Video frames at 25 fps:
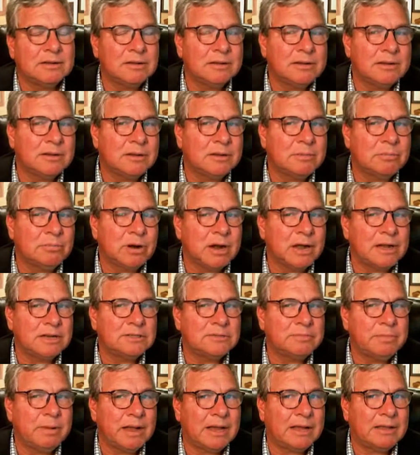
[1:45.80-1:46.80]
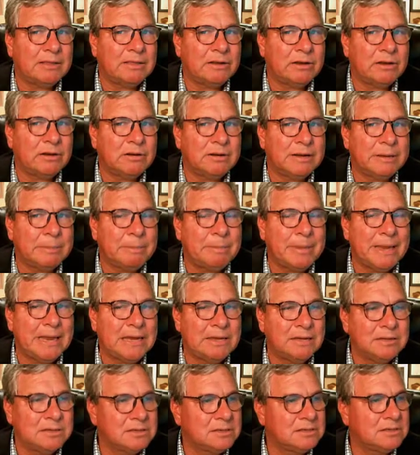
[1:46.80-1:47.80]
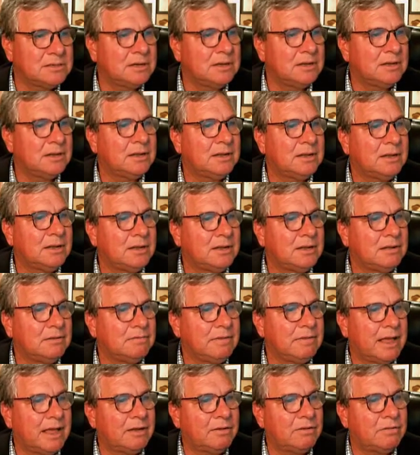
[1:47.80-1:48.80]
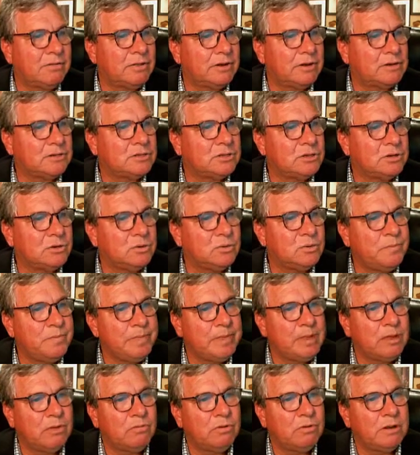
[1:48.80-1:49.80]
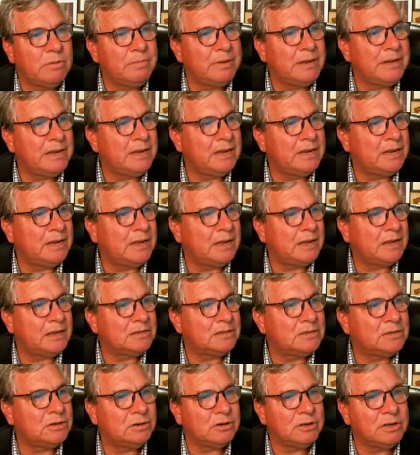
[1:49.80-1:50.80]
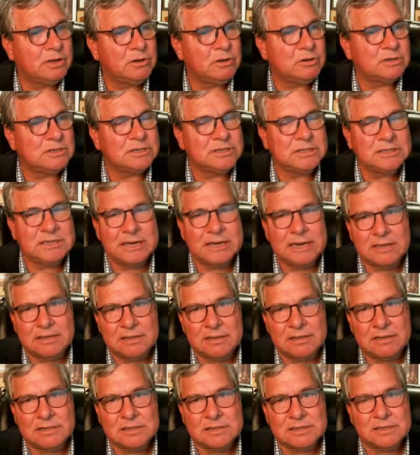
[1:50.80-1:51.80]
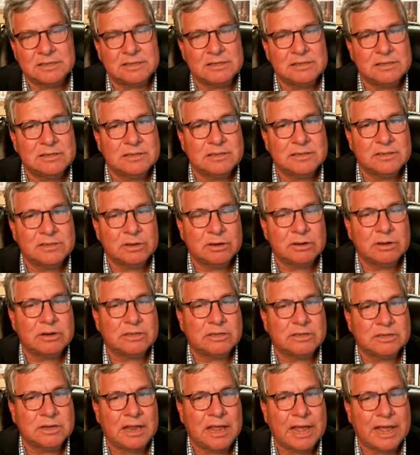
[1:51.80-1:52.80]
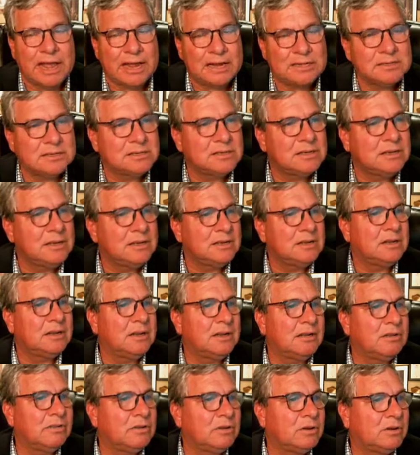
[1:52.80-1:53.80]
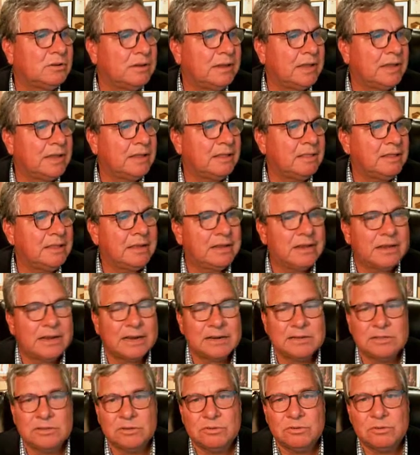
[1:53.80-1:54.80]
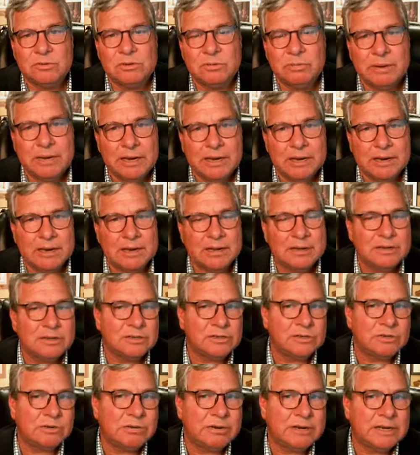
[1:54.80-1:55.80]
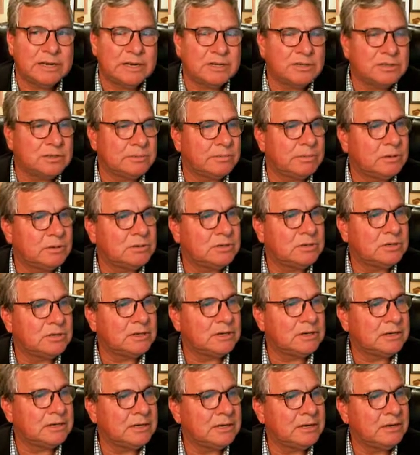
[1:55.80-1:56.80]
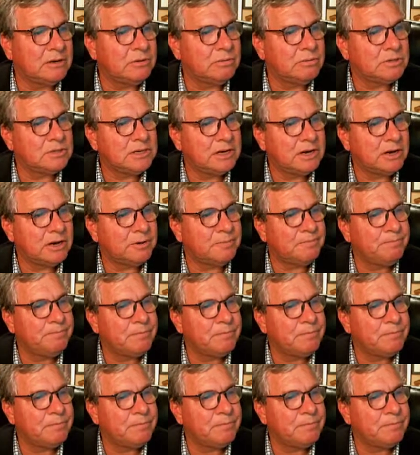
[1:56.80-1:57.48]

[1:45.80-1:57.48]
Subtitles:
comprised by their impedance value there. So we'd be certainly used to seeing this in circuits class, although again the indexes would be discrete as opposed to continuous here.